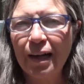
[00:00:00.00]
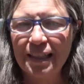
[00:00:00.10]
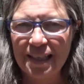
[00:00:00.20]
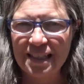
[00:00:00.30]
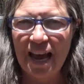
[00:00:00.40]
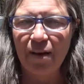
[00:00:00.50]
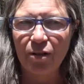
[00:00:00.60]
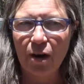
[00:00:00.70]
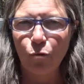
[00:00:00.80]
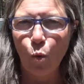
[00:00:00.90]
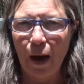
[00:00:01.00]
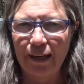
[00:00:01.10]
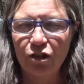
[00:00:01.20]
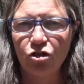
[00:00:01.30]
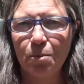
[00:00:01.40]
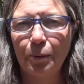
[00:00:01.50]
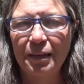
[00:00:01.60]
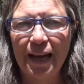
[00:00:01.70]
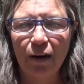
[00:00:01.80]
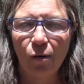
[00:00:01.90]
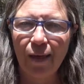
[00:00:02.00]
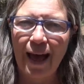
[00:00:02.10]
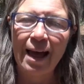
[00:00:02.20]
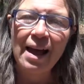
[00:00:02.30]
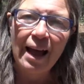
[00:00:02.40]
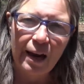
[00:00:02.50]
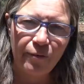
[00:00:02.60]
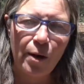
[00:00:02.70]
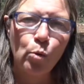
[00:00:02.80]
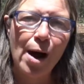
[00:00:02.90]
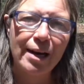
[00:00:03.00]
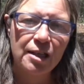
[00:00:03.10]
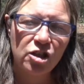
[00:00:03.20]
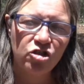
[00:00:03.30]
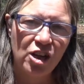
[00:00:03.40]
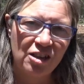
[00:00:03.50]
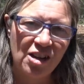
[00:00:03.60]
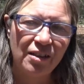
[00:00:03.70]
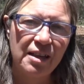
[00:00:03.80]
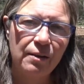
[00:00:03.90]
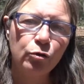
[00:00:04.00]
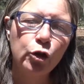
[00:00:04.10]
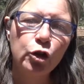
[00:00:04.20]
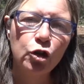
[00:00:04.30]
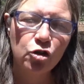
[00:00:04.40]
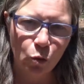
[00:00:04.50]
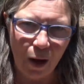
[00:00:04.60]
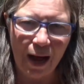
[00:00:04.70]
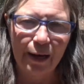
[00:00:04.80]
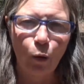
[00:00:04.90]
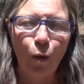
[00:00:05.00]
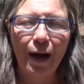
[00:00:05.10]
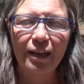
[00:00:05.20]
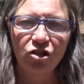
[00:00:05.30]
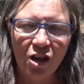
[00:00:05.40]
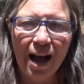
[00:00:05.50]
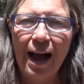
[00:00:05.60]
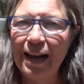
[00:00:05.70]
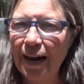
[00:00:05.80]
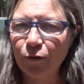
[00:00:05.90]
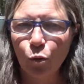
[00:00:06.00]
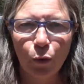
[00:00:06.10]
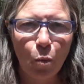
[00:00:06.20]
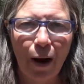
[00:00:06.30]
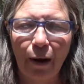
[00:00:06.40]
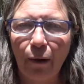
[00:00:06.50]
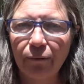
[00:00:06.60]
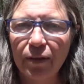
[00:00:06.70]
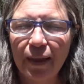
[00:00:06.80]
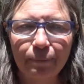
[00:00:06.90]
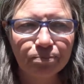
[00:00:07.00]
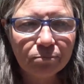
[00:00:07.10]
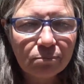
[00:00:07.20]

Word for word: It doesn't have enough wattage to be able to handle that, and if I wanted to change out the inverter to a higher wattage, I'd have to rewire everything,